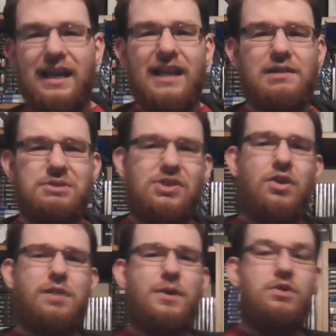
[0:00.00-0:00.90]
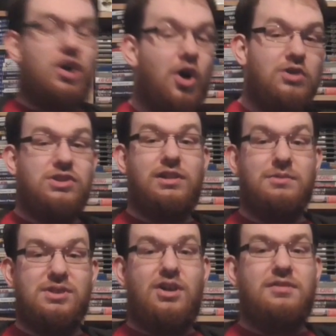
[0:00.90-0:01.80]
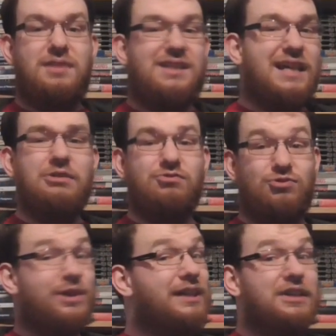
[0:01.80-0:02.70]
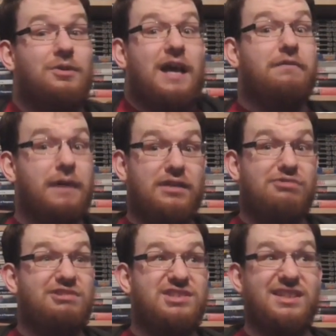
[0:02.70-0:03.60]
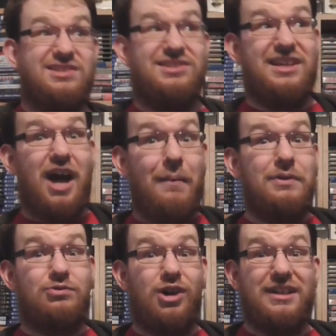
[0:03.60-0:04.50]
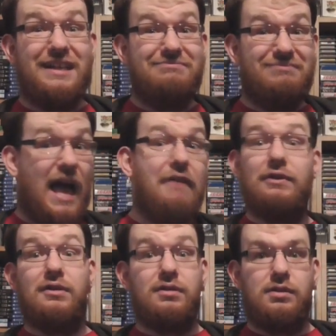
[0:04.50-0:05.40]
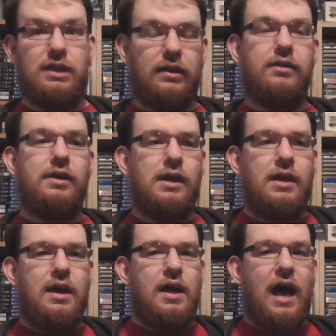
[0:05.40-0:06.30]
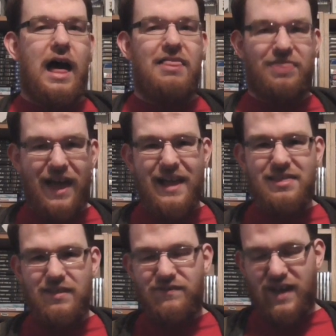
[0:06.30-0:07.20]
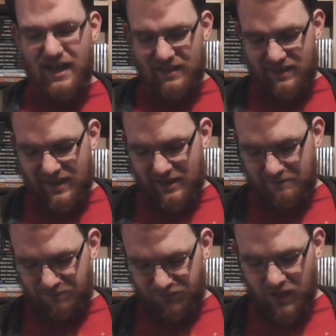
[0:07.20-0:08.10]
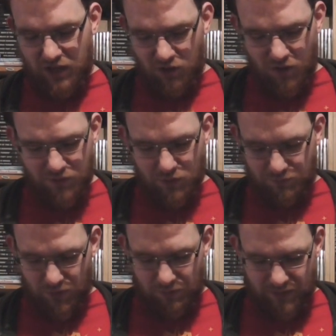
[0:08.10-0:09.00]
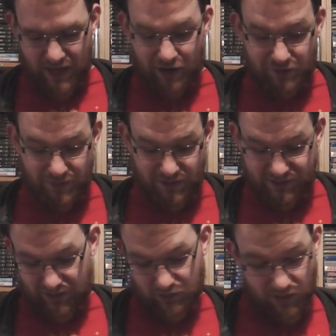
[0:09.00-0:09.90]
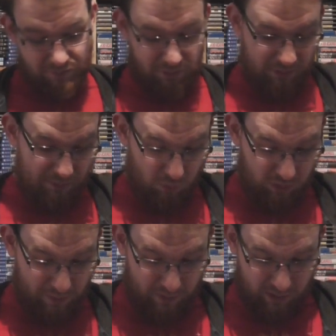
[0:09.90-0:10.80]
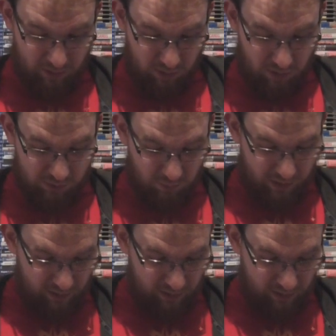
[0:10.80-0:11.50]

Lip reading: And again, I was talking about the console it was on, because I really don't have my 360 up and running ever, you know? That and the fact that a lot of you have probably heard about this, I know I've probably moaned about it a lot as